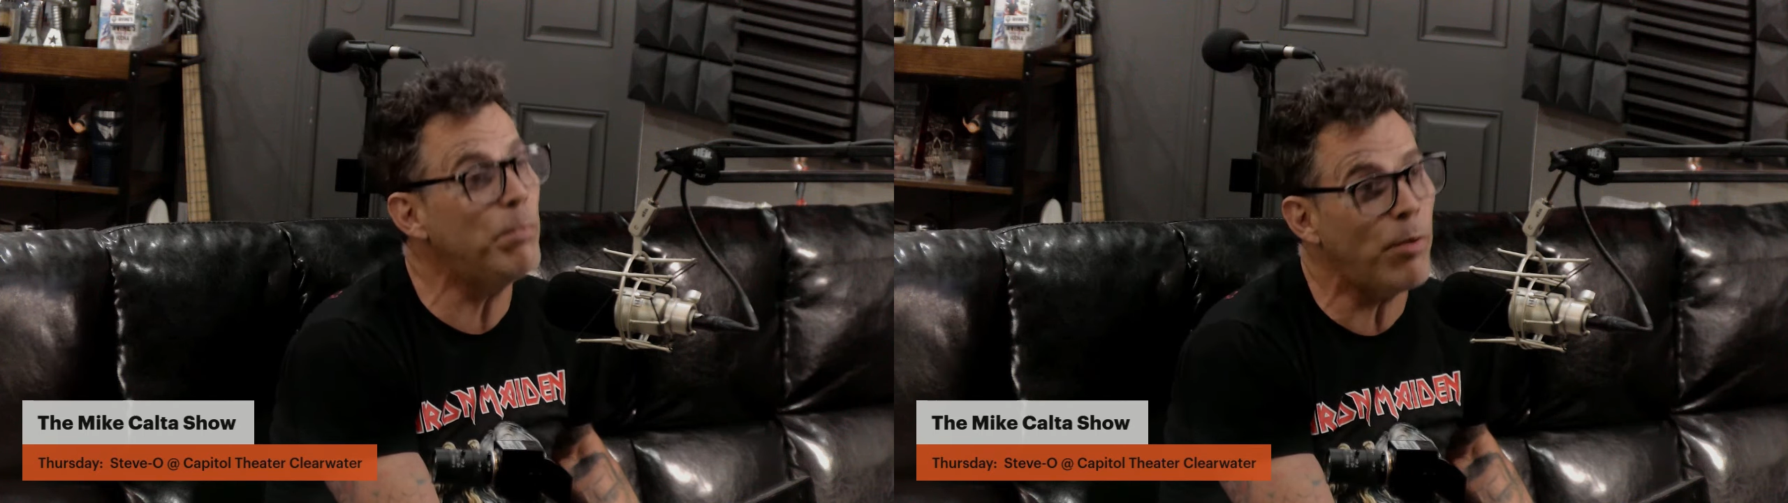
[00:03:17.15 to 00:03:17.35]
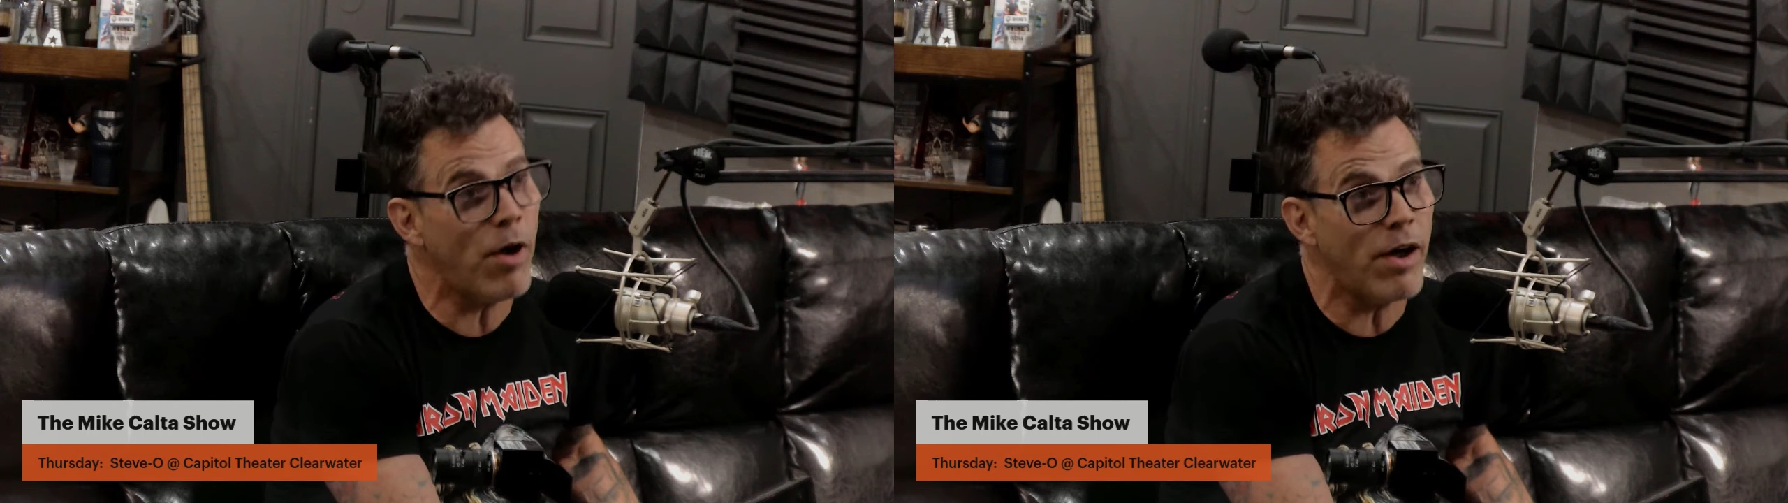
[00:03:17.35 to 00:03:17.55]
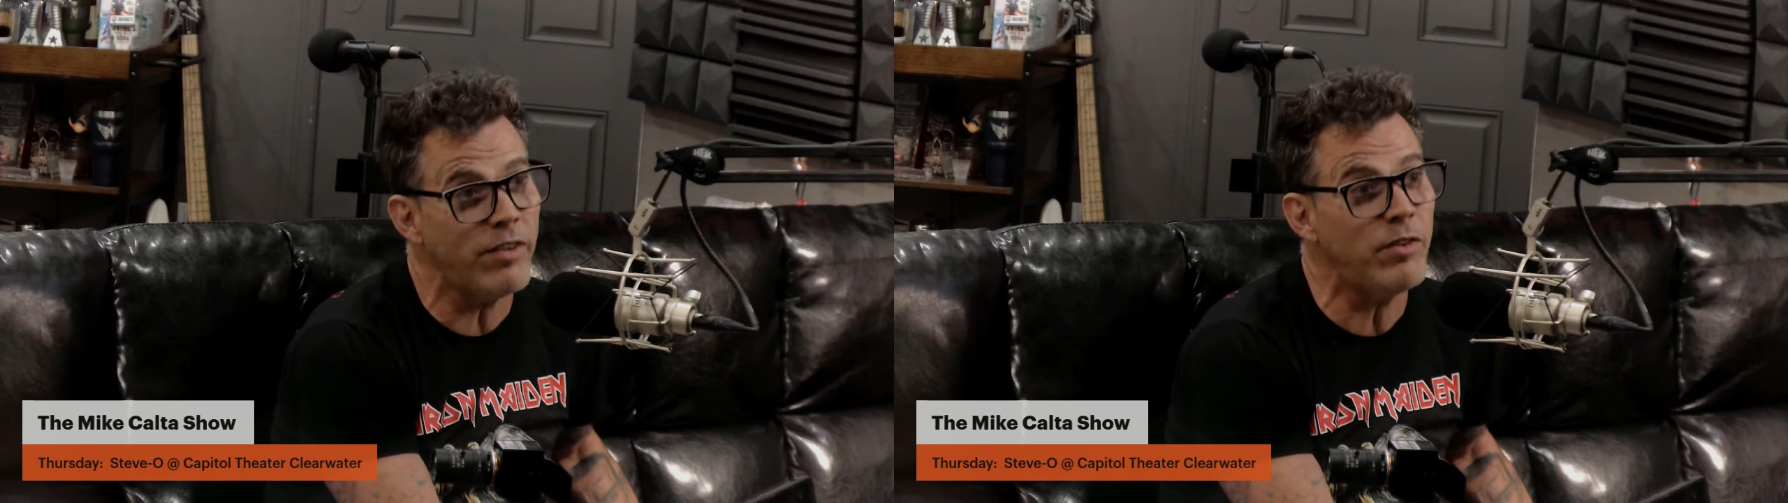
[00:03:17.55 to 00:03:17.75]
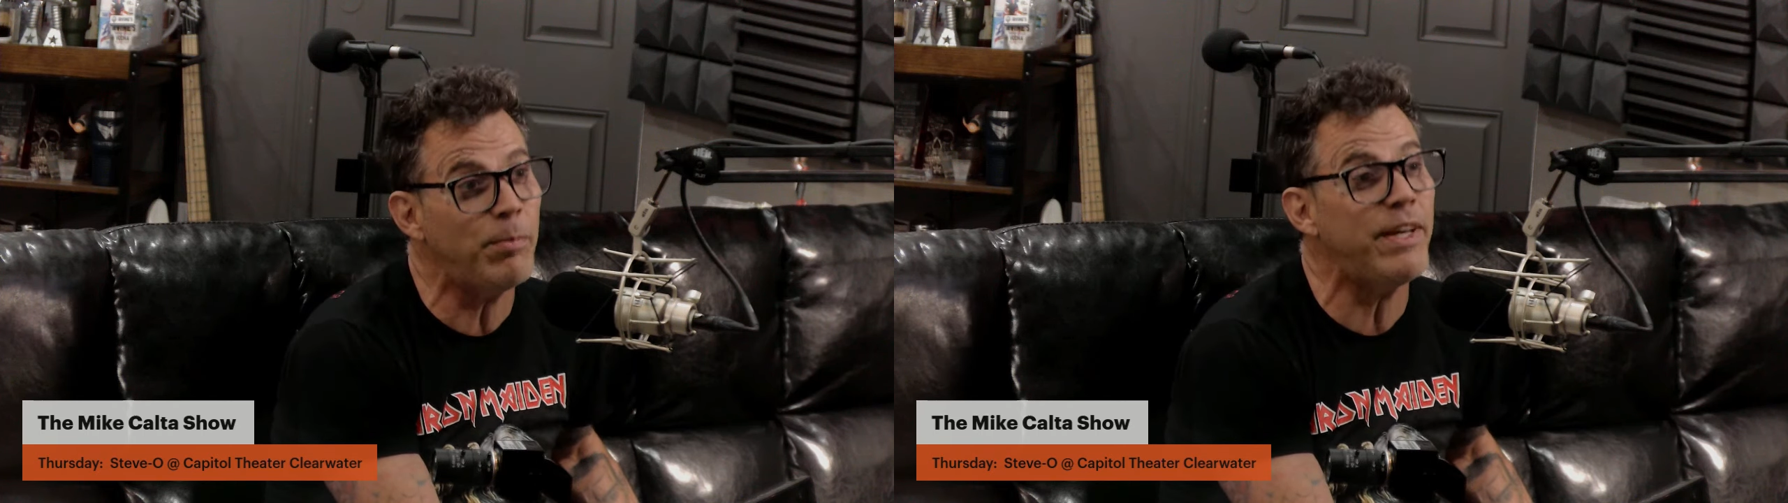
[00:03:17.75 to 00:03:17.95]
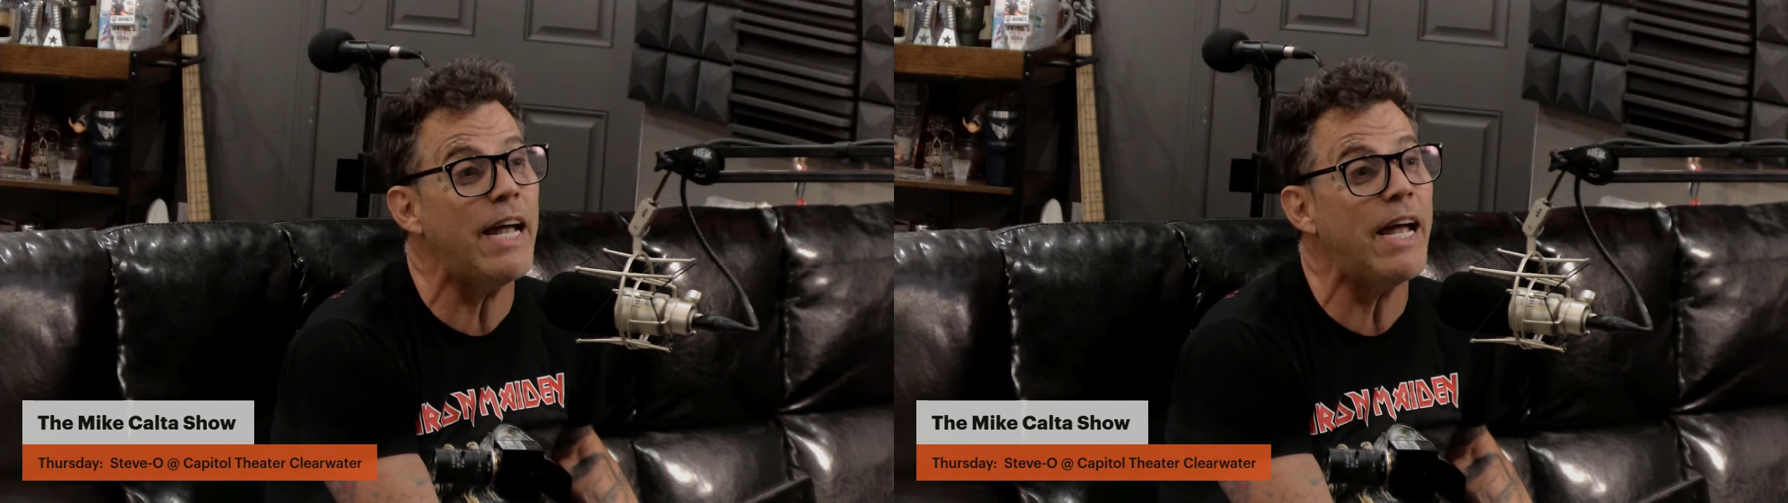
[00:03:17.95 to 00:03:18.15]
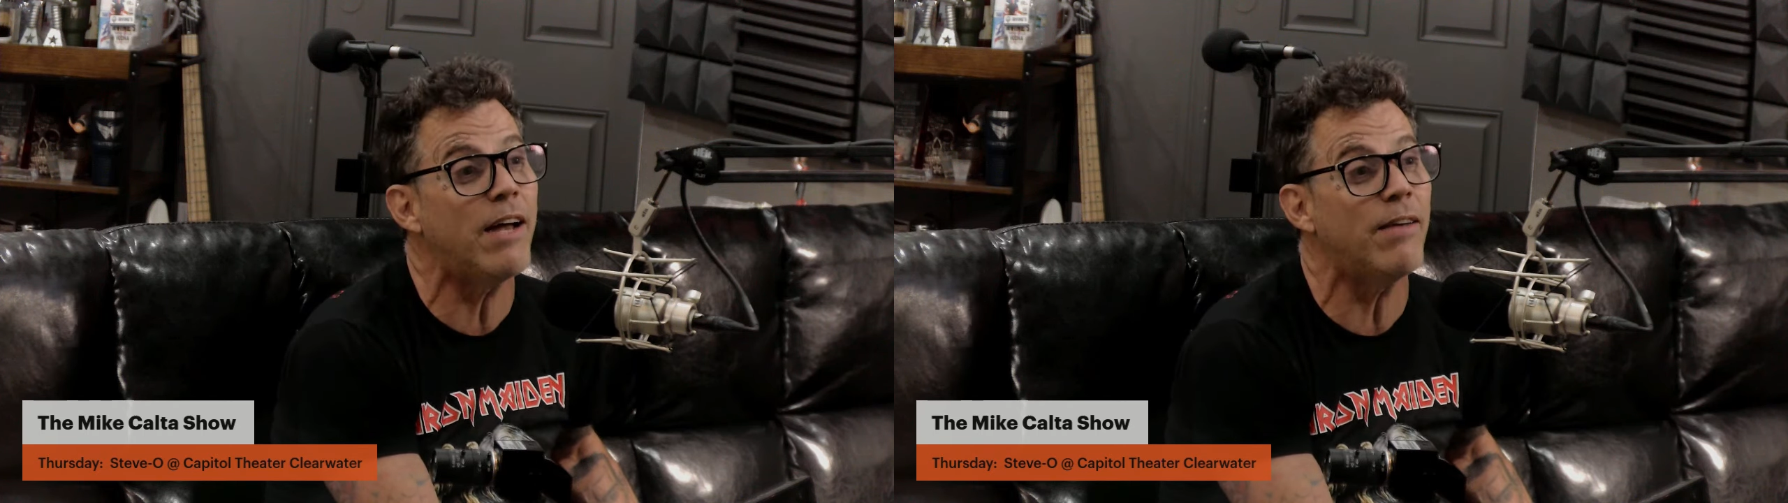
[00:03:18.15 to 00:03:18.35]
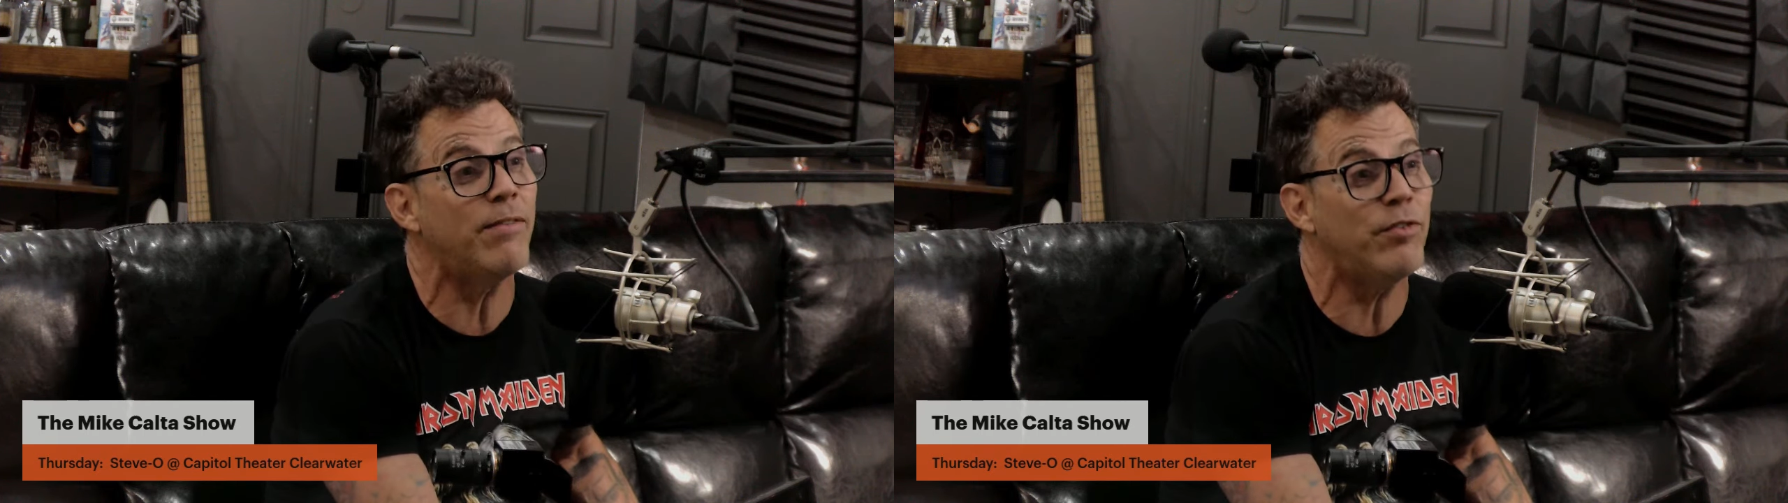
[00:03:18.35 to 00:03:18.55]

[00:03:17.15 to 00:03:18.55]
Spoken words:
possibly have